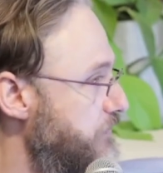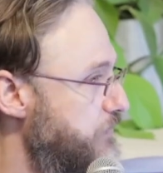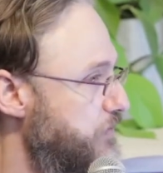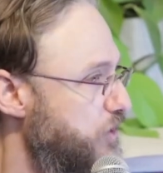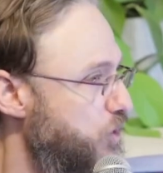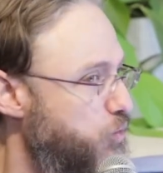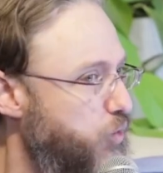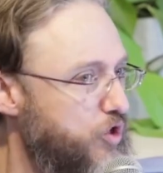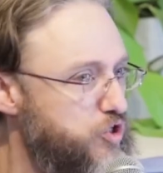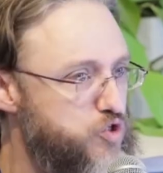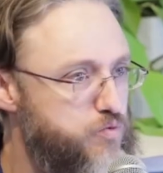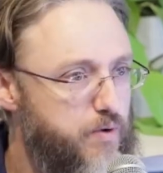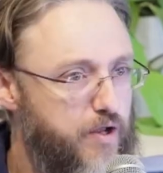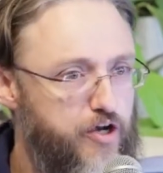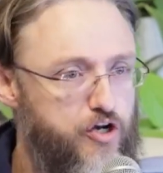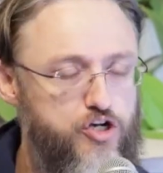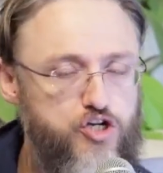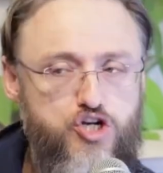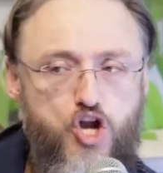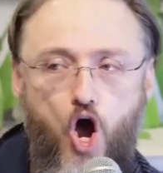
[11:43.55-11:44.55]
The
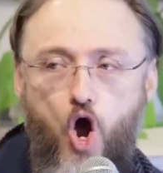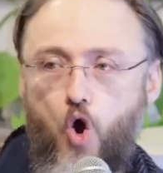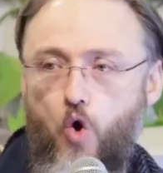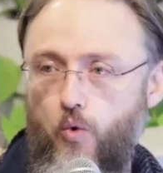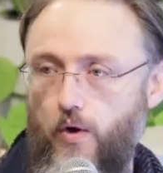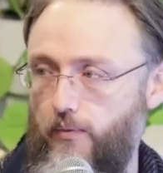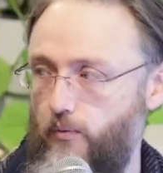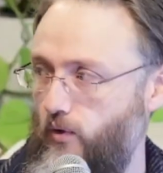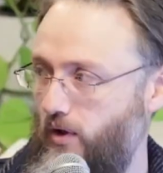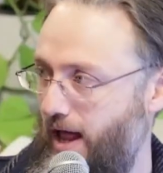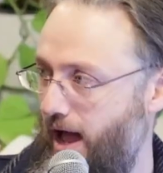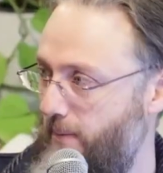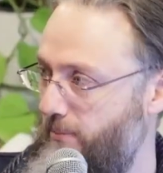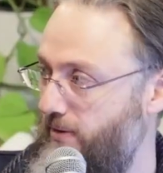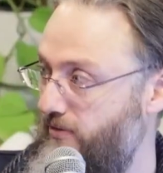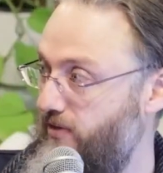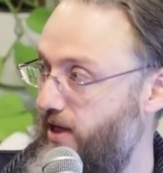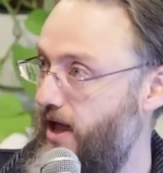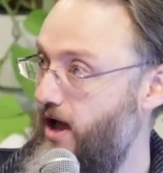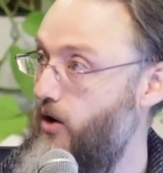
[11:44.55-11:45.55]
watchmen know it will
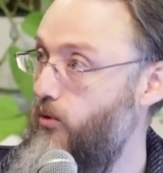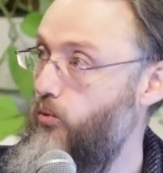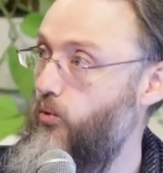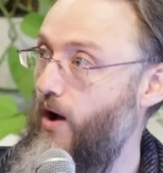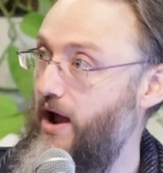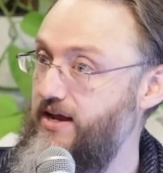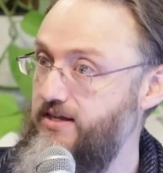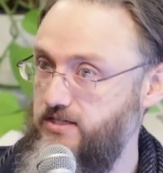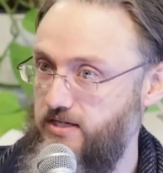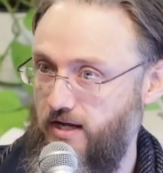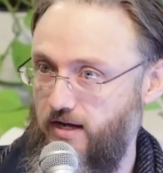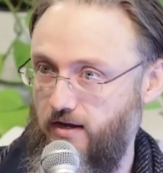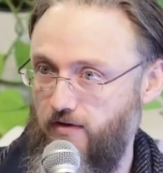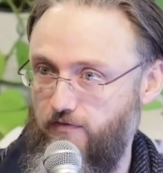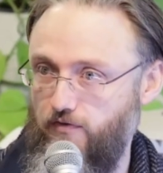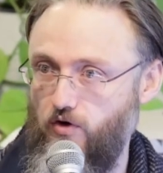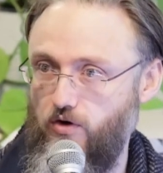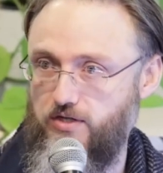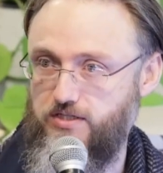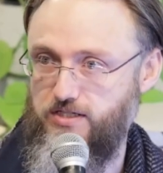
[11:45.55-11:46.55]
happen. They are waiting
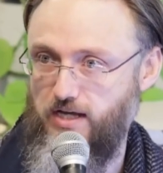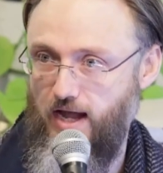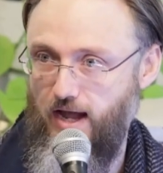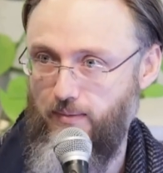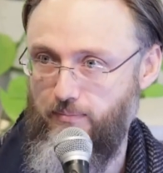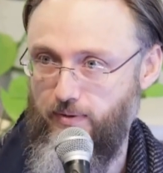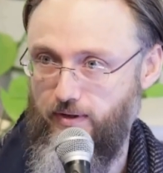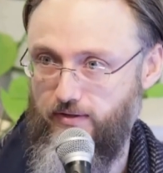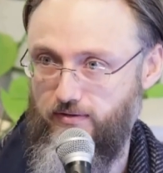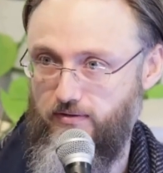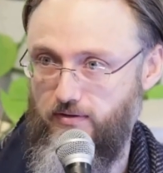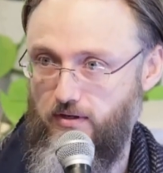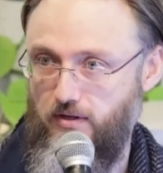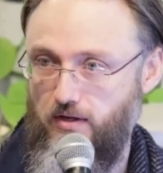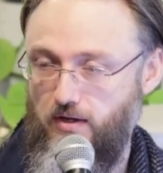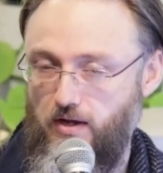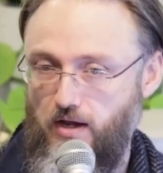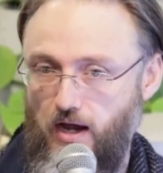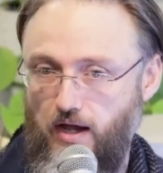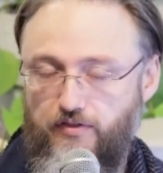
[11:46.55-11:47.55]
for it to happen.
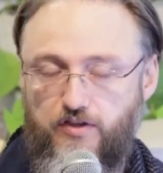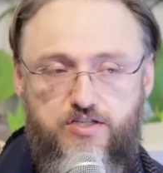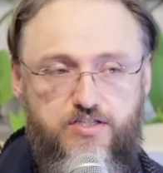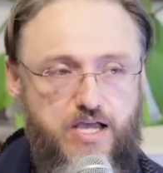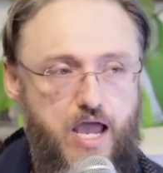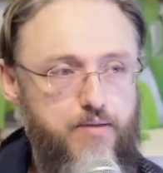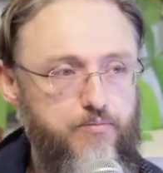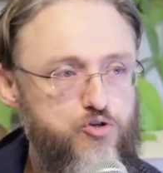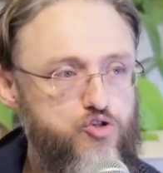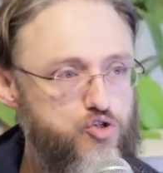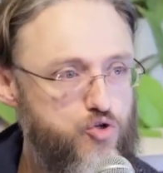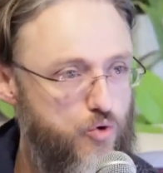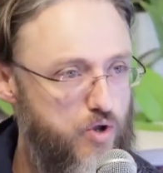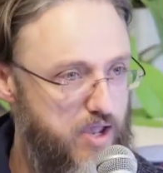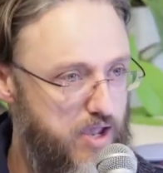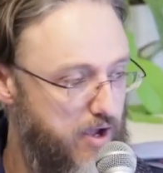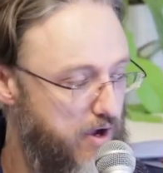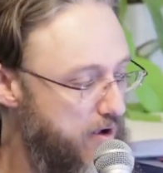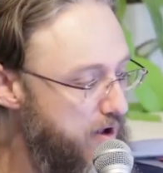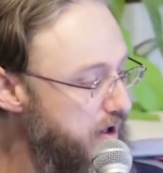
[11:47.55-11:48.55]
And the same is true
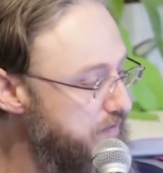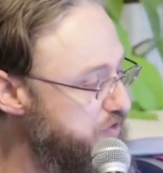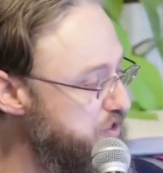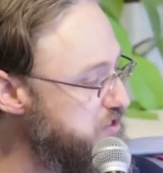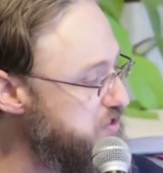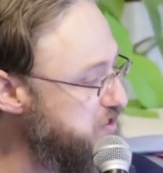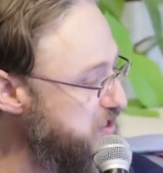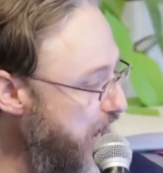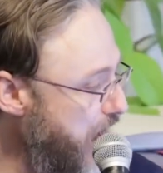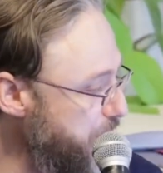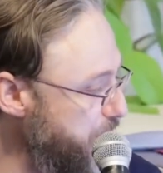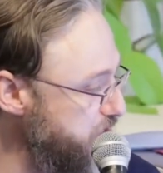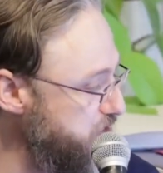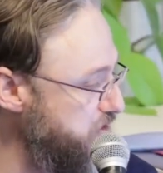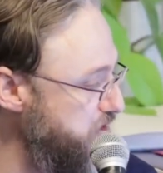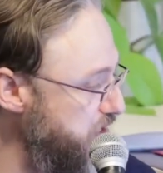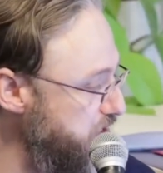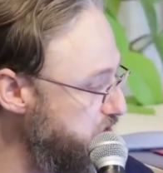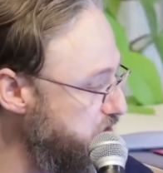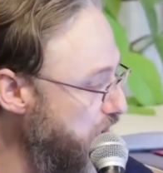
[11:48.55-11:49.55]
here. The
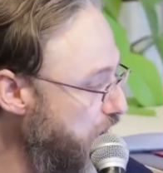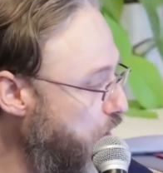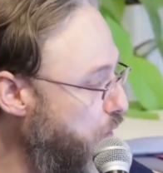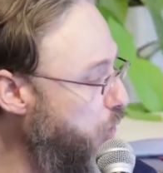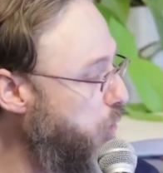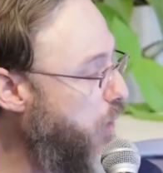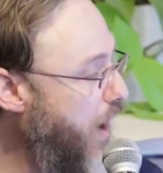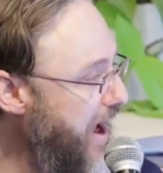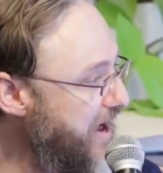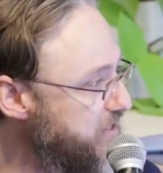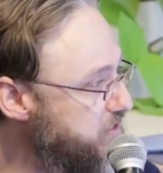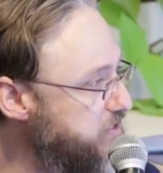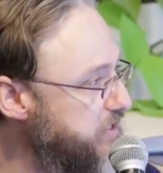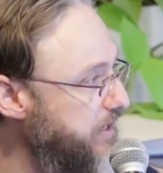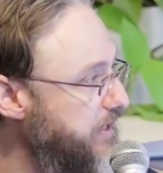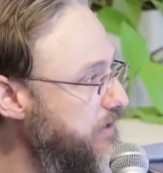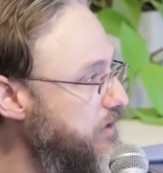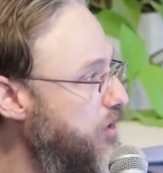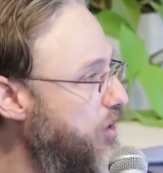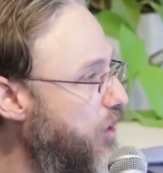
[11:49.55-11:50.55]
psalmist is
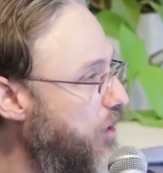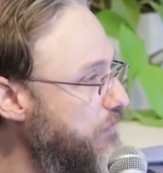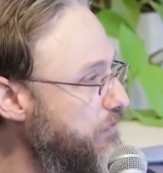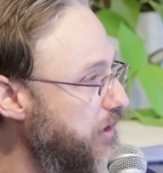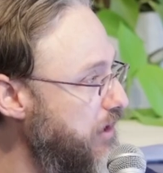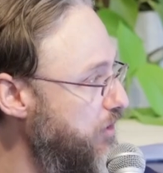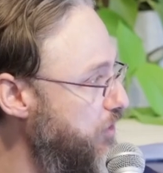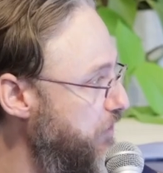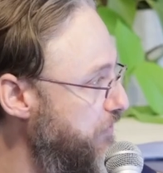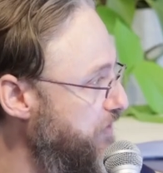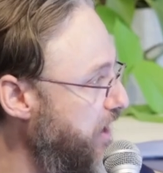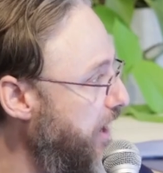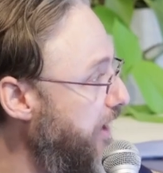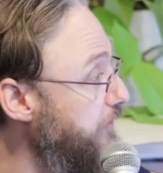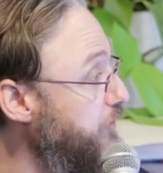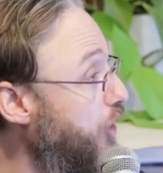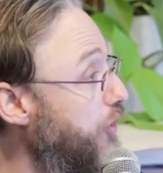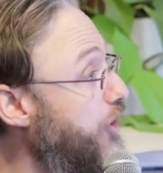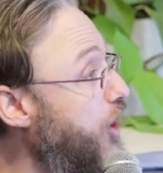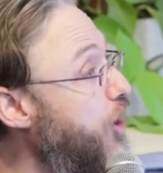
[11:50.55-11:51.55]
waiting on the Lord. They are
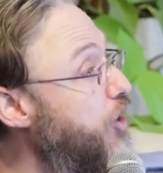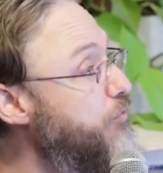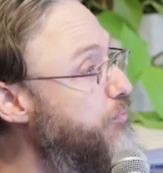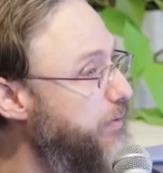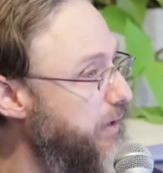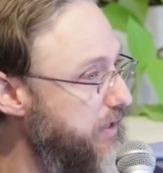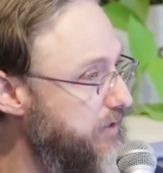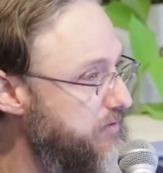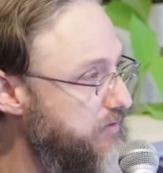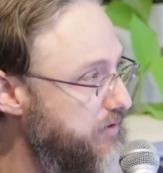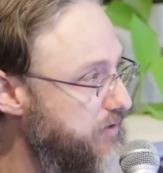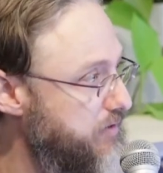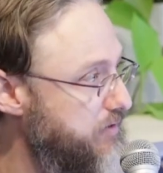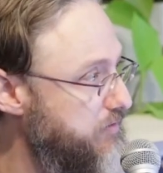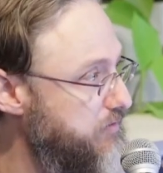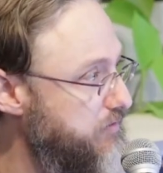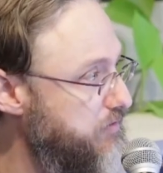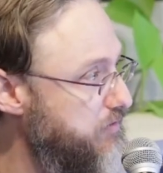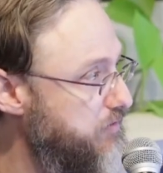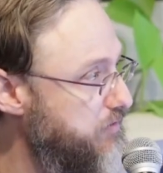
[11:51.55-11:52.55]
not hoping
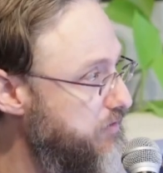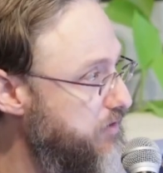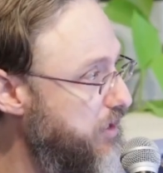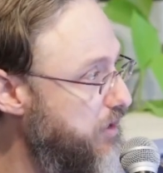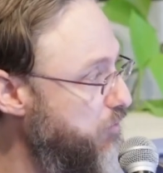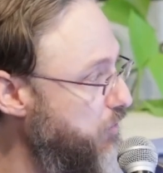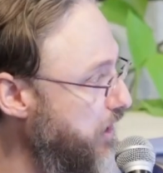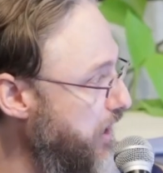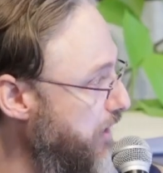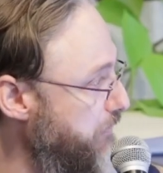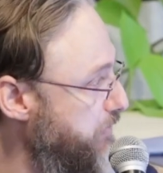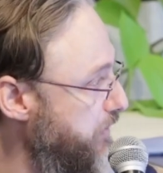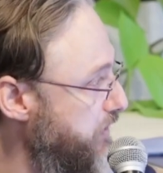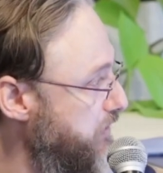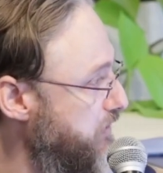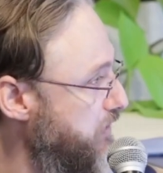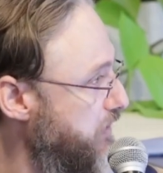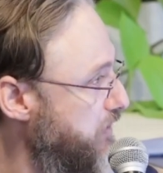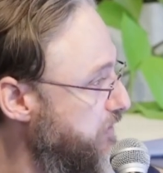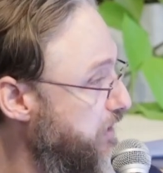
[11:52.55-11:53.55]
that it will
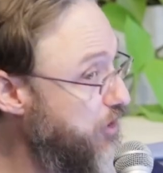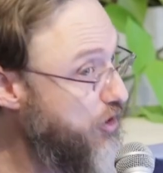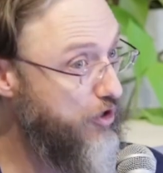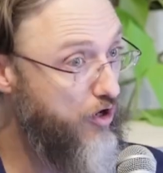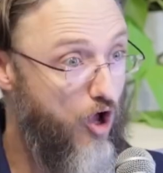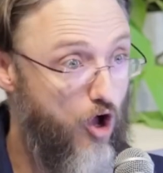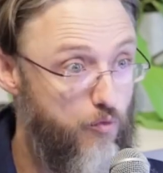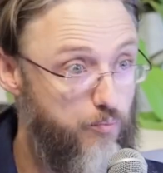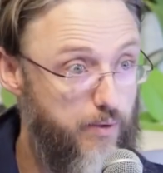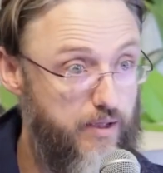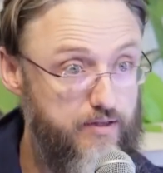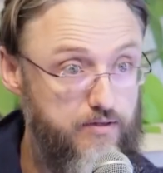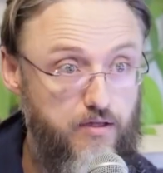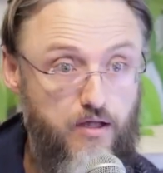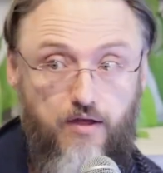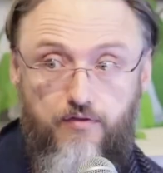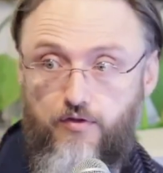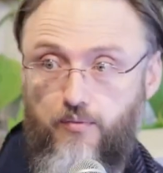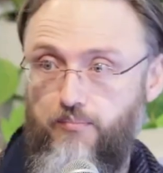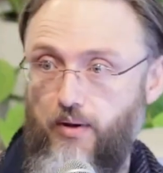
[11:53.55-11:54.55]
happen. They're not hoping
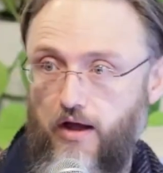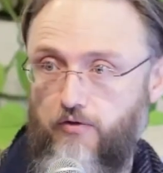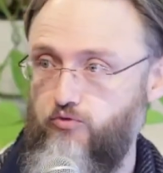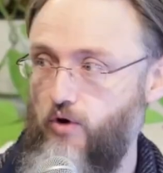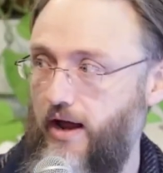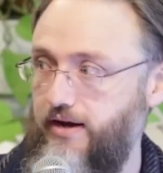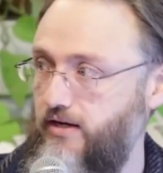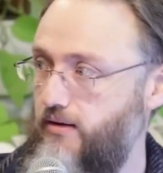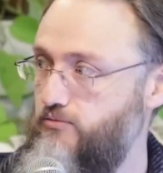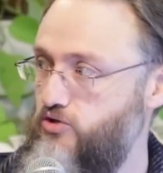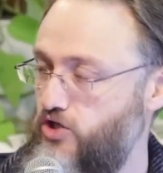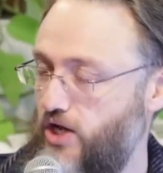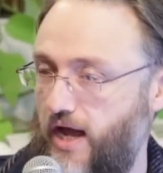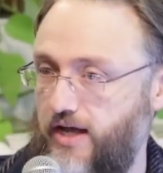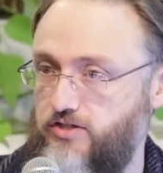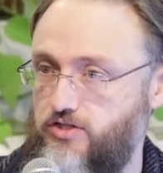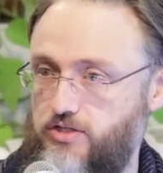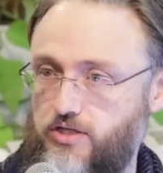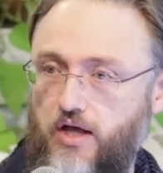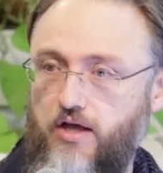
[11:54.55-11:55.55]
that by random
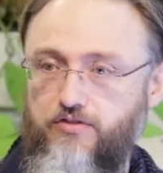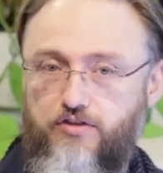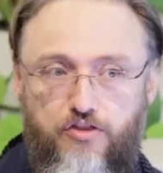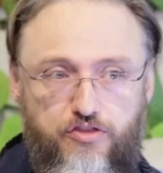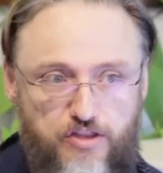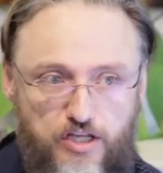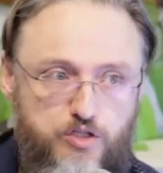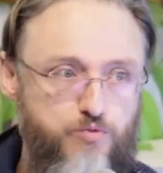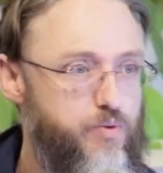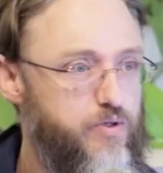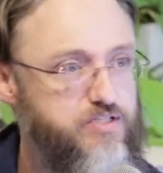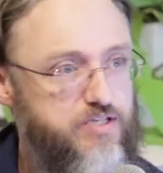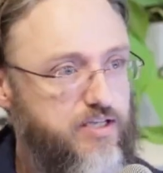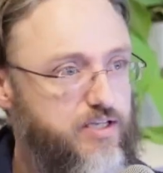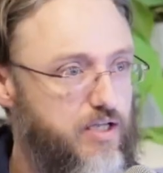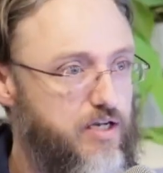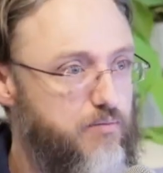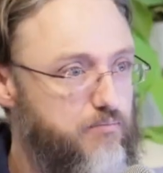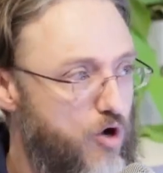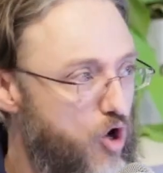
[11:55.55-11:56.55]
chance that this
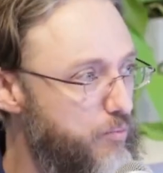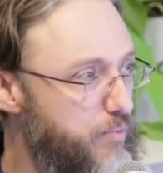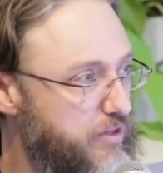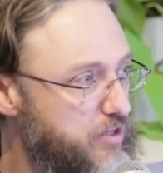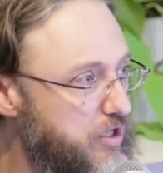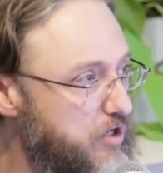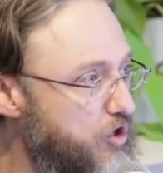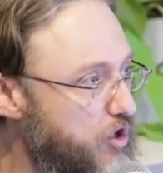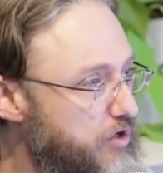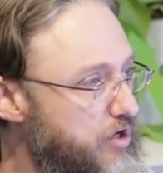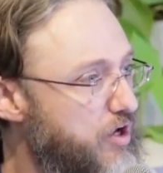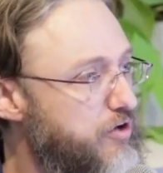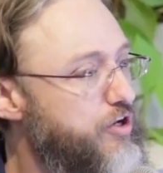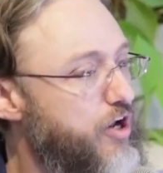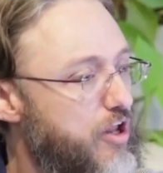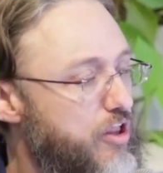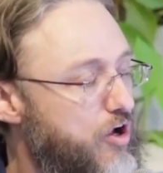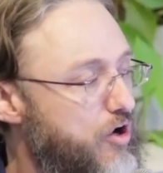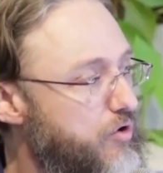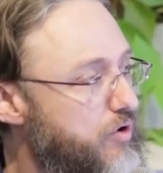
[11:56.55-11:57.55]
particular moment the Lord...
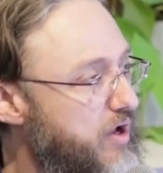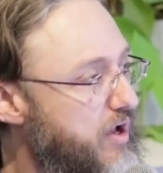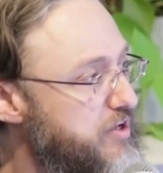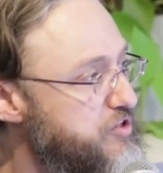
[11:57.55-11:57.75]
No.